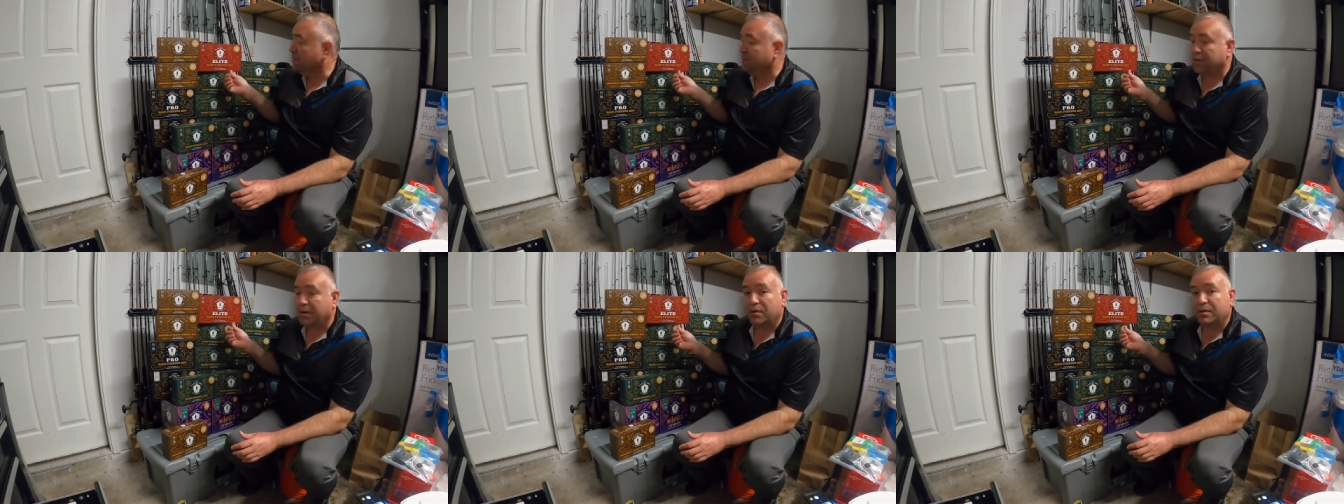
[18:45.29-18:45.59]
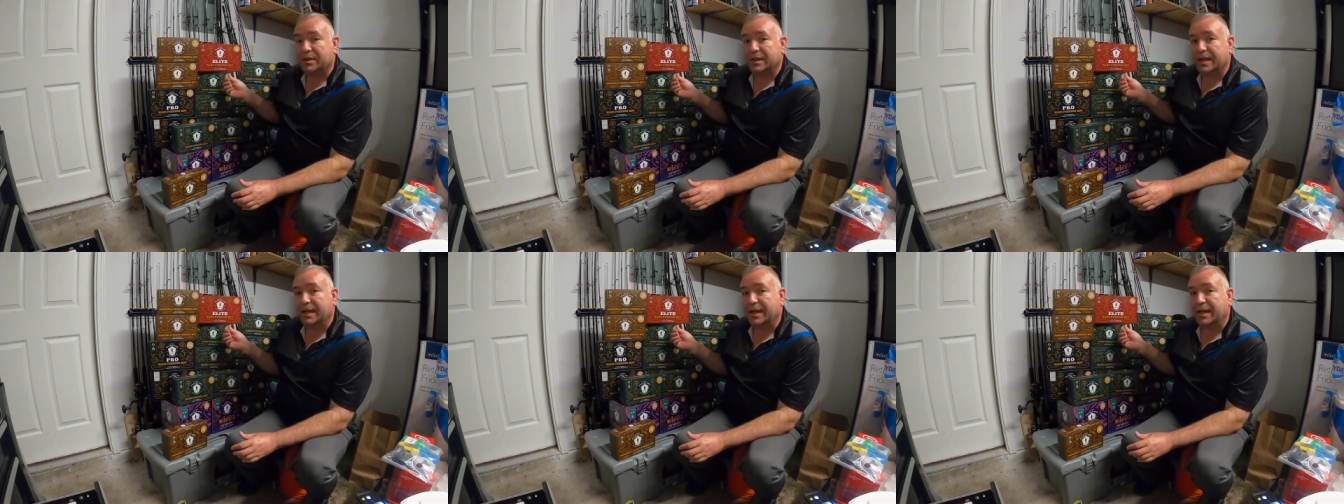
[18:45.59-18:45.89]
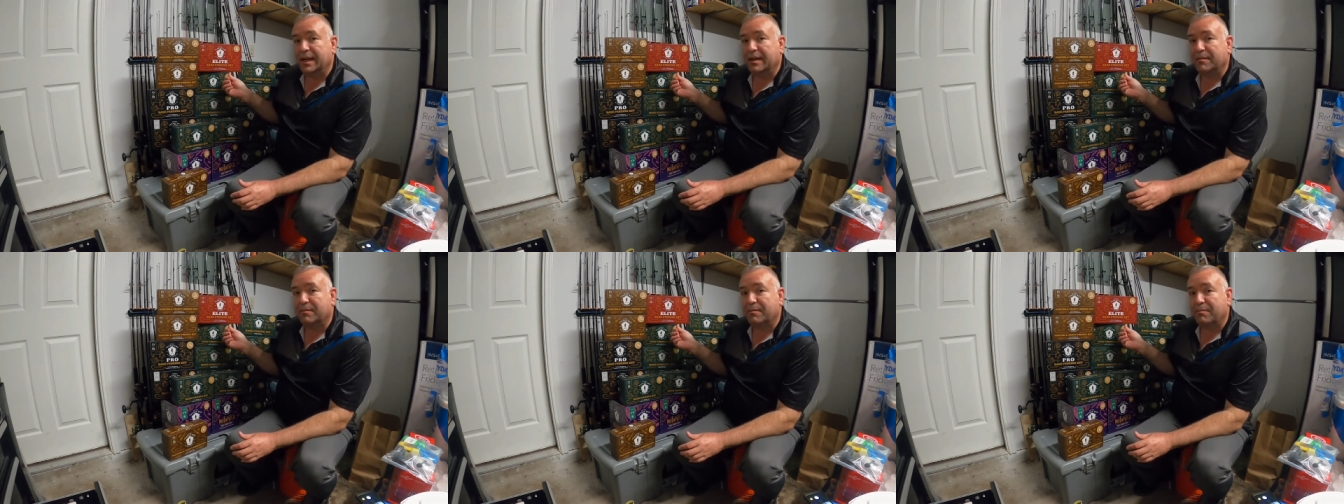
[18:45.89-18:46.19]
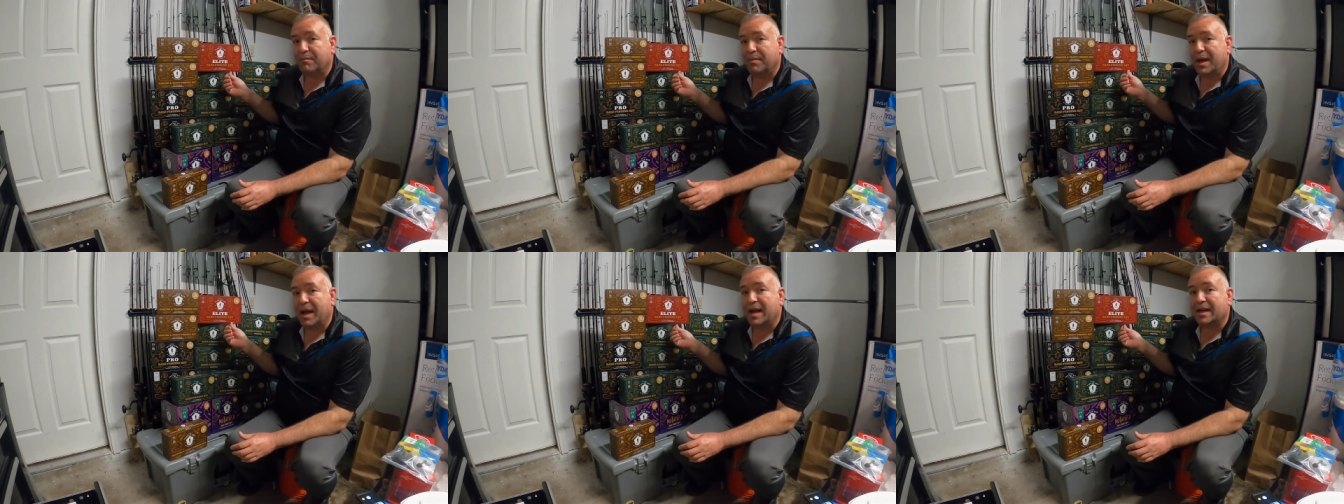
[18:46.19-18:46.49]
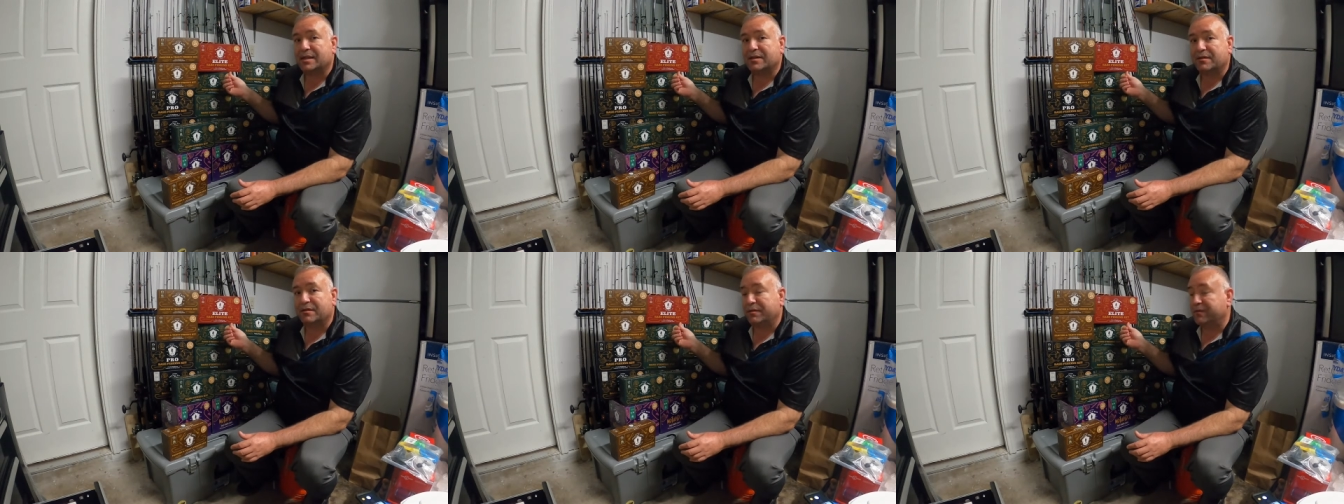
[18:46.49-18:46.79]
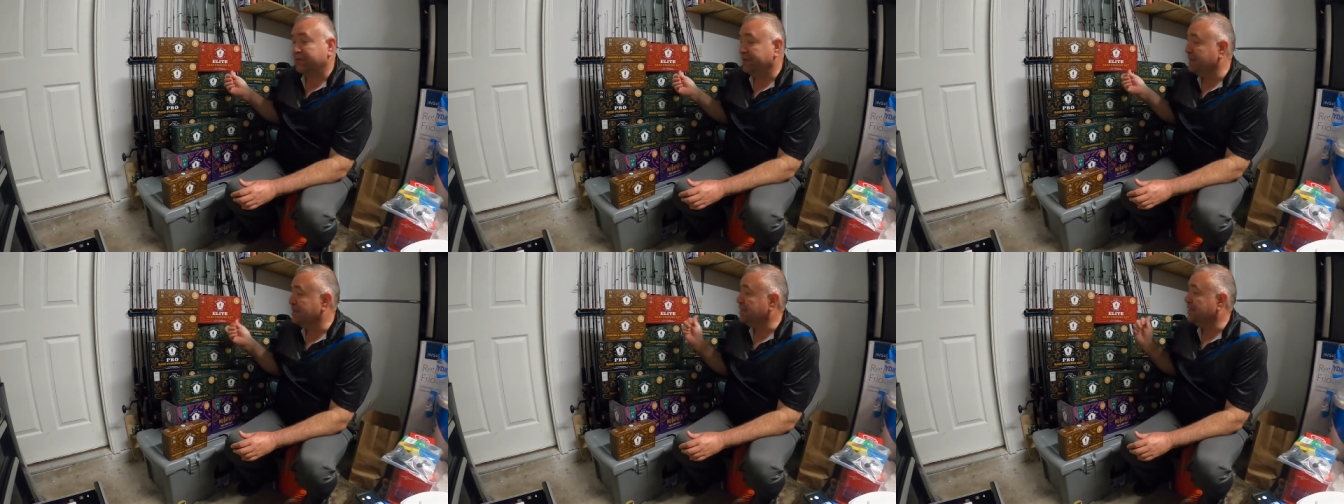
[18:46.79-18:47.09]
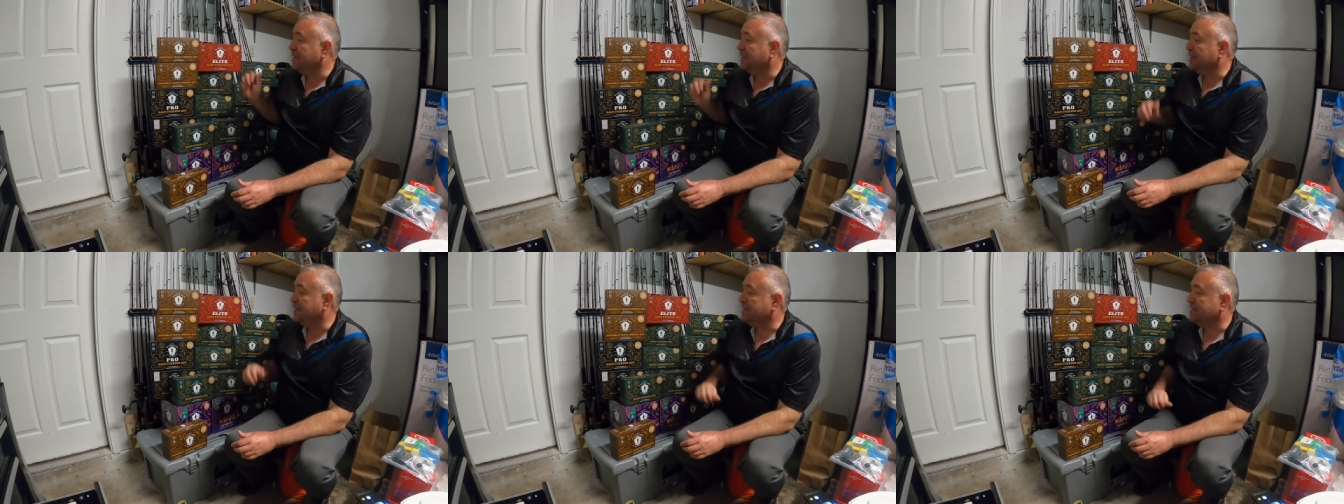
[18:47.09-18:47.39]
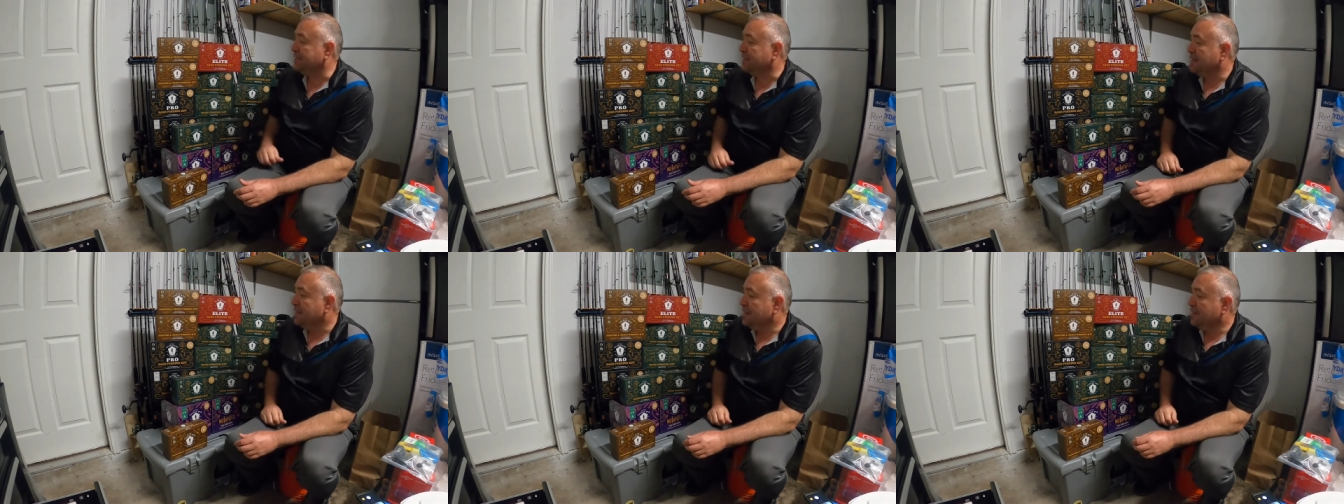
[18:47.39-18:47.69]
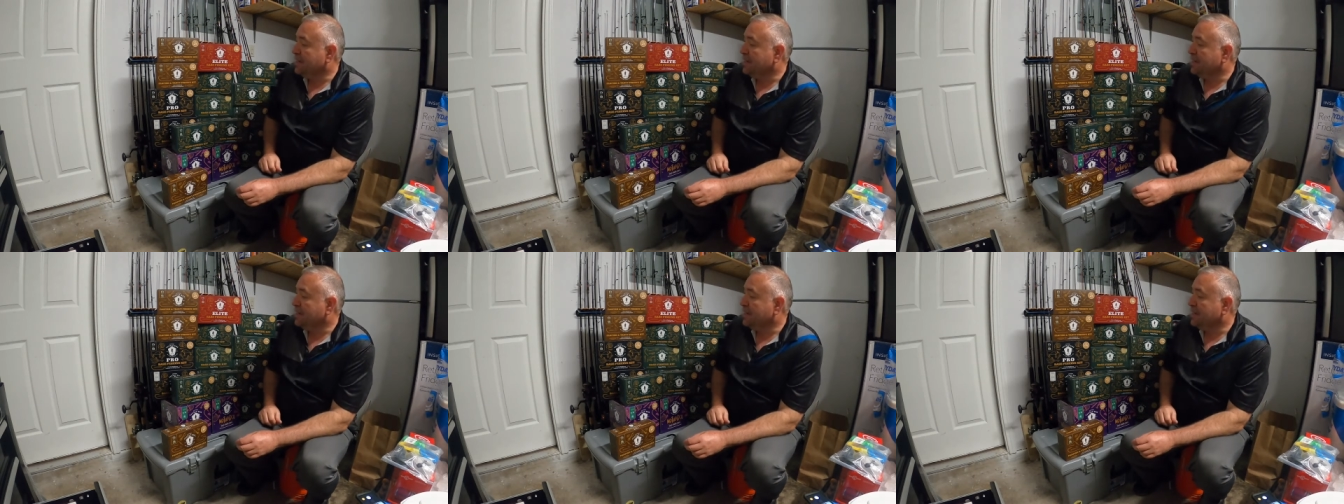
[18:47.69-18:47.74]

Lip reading: those Elite Bass Fishing Kits.